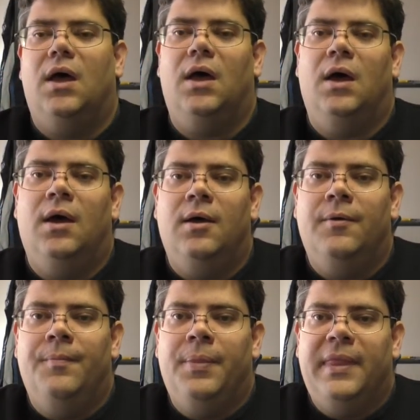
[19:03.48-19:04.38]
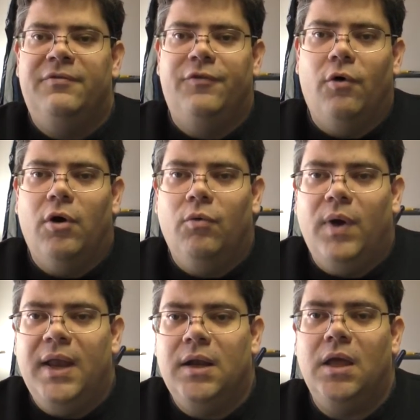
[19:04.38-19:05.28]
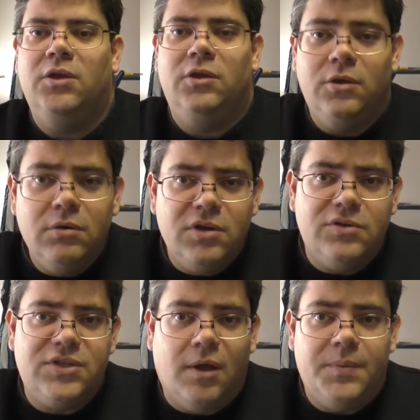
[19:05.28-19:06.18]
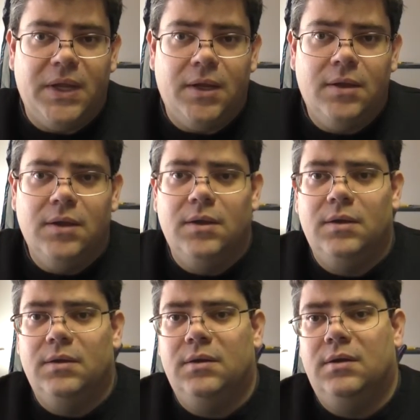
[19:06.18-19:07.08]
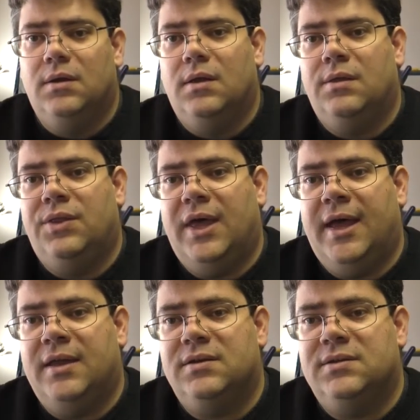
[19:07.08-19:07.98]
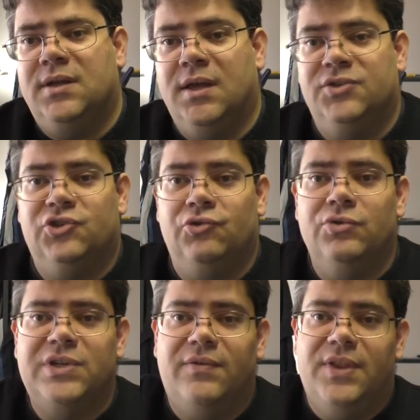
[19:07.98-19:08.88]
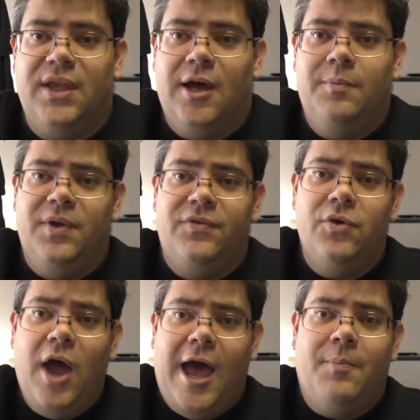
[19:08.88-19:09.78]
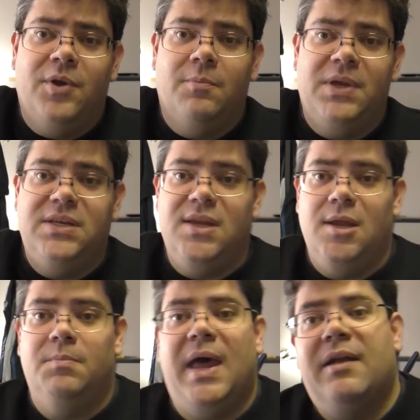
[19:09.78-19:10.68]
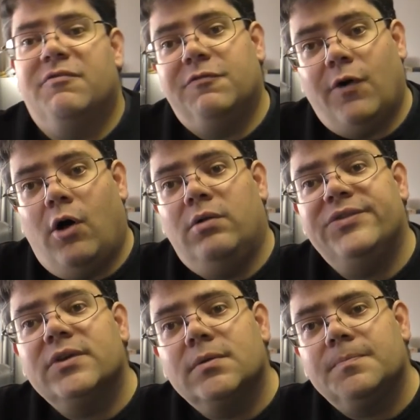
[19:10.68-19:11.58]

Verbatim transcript: um, for when you do something that uh, screws everything up if you happen to be deemed at fault.